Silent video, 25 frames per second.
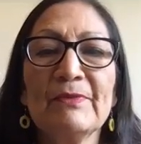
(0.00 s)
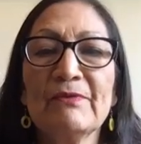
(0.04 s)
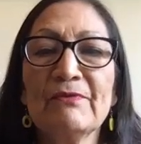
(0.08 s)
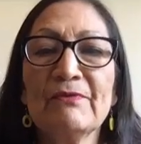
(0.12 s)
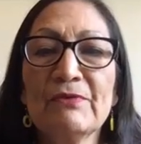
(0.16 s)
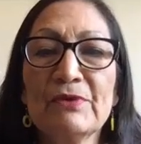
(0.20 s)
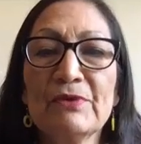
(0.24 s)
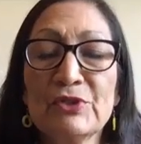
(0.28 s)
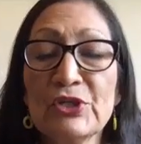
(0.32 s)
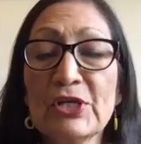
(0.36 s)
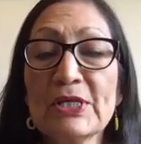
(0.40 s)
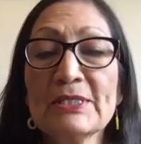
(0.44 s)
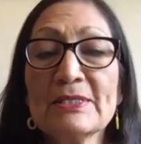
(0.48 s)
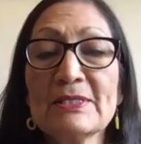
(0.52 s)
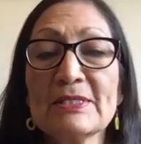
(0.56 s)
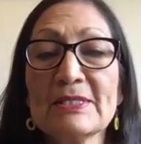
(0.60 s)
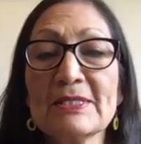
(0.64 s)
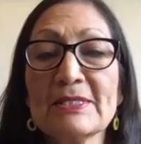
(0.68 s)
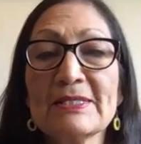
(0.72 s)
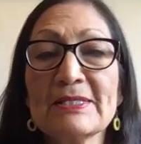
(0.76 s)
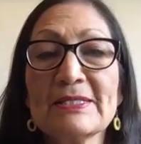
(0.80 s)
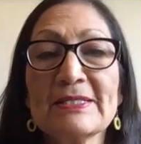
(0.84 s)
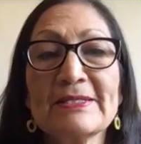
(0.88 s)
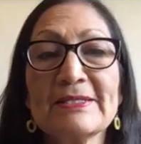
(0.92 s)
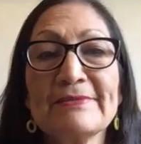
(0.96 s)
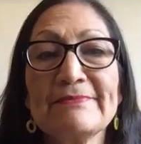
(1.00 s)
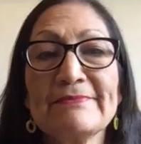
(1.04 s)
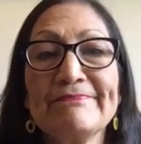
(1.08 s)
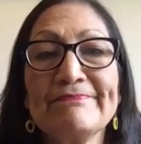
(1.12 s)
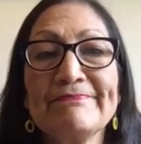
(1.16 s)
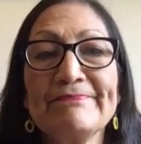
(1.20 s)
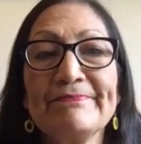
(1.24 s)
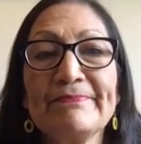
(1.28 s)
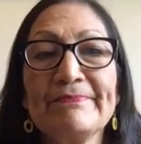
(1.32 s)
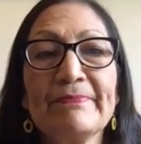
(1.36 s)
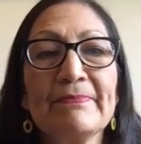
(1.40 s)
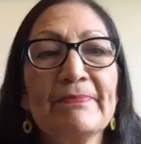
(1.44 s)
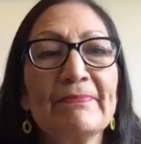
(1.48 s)
for justice.
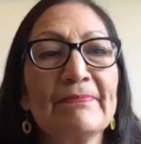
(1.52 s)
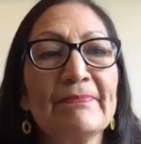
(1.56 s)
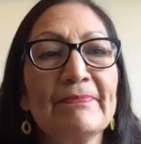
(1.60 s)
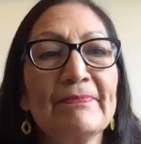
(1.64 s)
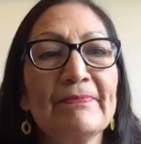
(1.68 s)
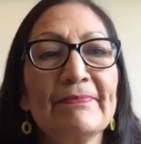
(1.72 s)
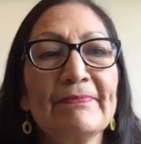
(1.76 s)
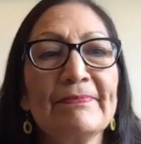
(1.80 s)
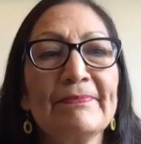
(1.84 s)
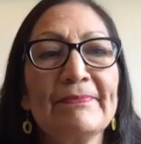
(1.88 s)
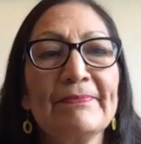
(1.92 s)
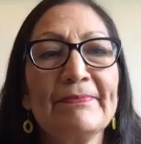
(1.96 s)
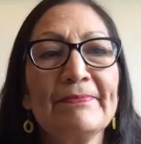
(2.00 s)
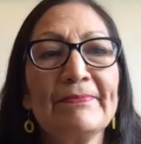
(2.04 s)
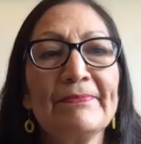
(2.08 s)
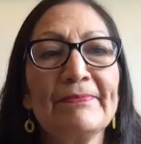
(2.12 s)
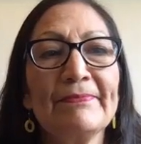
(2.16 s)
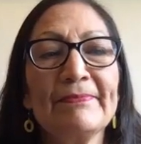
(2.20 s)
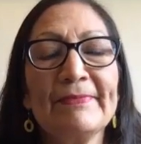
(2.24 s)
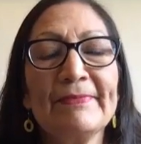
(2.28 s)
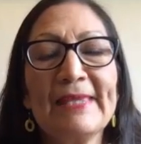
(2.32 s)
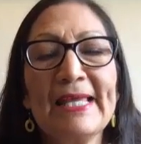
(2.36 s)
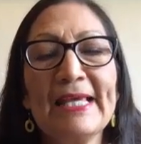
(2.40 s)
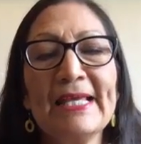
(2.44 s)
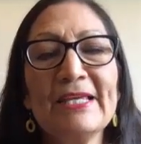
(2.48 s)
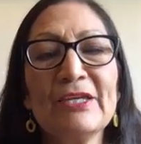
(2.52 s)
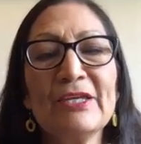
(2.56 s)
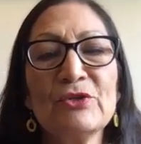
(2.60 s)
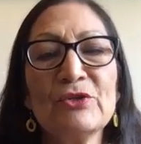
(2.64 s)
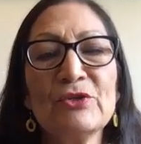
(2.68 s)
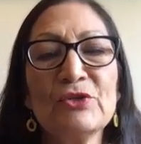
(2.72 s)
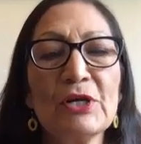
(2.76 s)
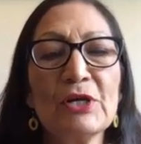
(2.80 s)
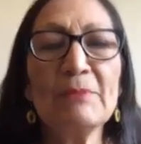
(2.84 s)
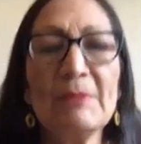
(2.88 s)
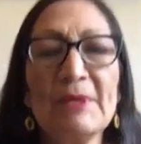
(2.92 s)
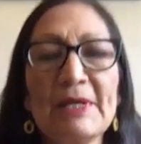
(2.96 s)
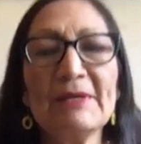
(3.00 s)
Thank you,
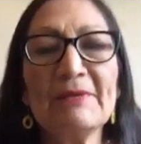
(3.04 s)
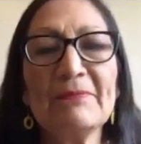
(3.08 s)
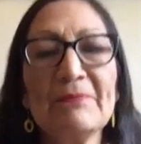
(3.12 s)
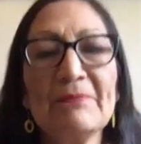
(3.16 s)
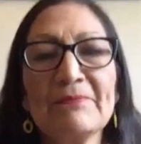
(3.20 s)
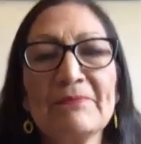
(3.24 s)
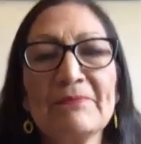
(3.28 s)
Jeremy.